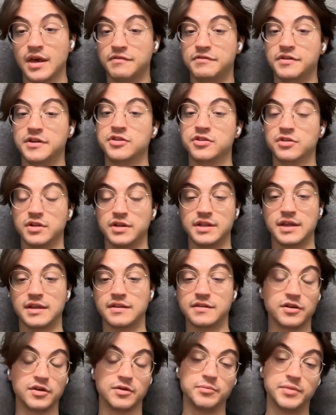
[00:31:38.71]
Eventually,
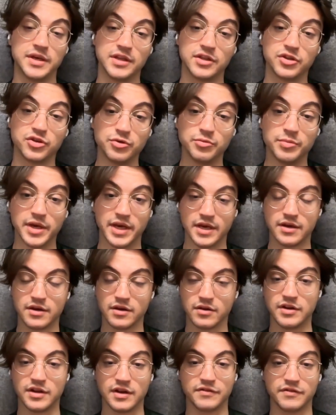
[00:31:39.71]
that's going to be too
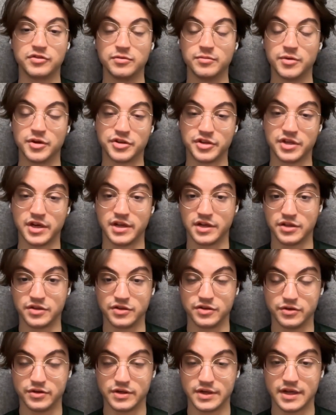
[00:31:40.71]
big. They have too much
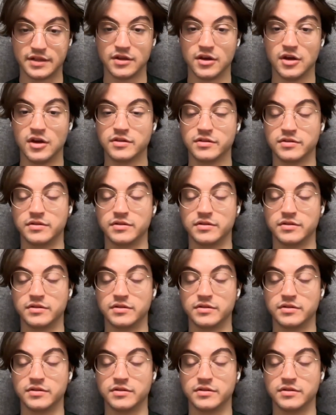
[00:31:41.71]
data to do that.